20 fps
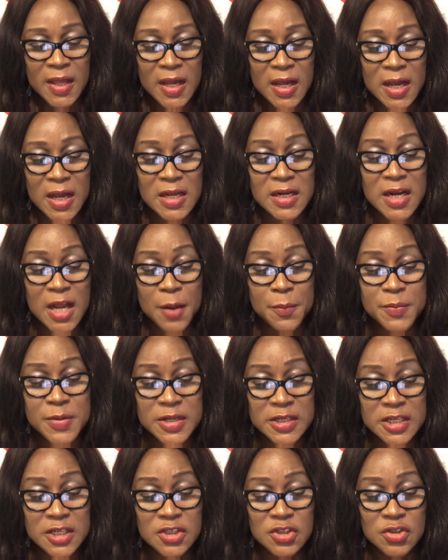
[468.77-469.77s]
an
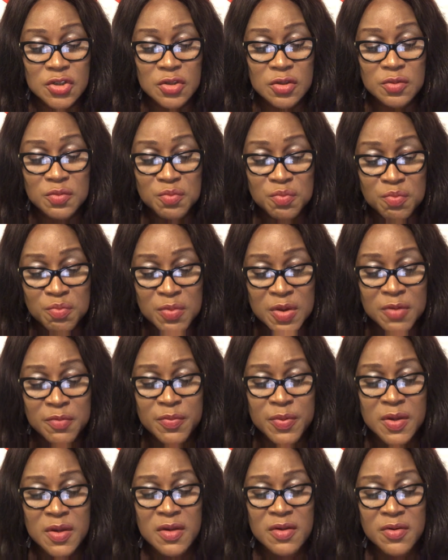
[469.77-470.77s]
application may
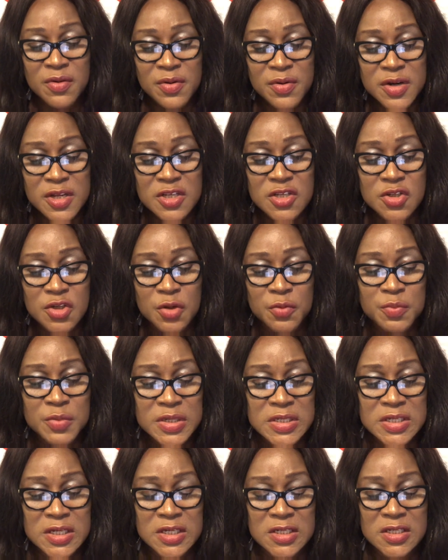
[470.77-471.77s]
be
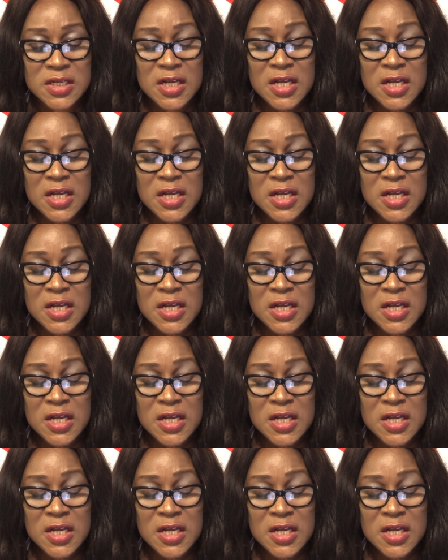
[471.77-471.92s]
resubmitted.